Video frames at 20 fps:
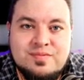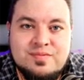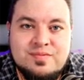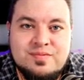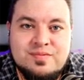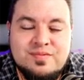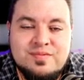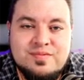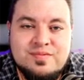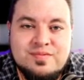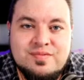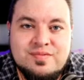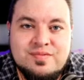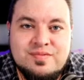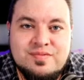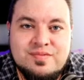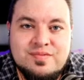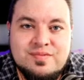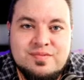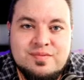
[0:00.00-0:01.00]

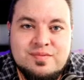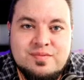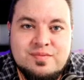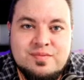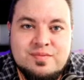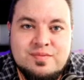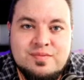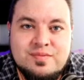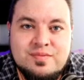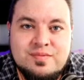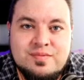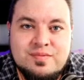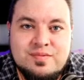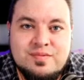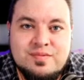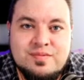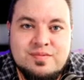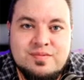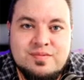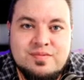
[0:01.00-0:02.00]

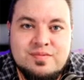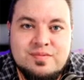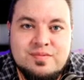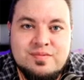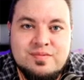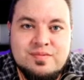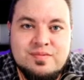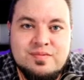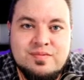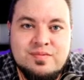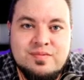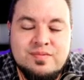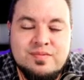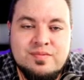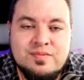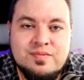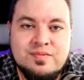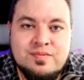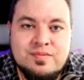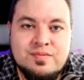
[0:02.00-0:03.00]

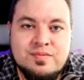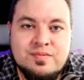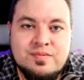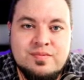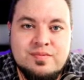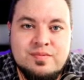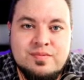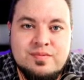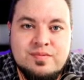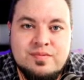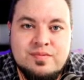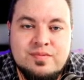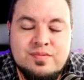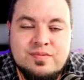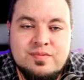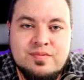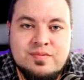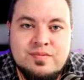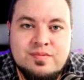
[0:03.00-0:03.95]
[no speech]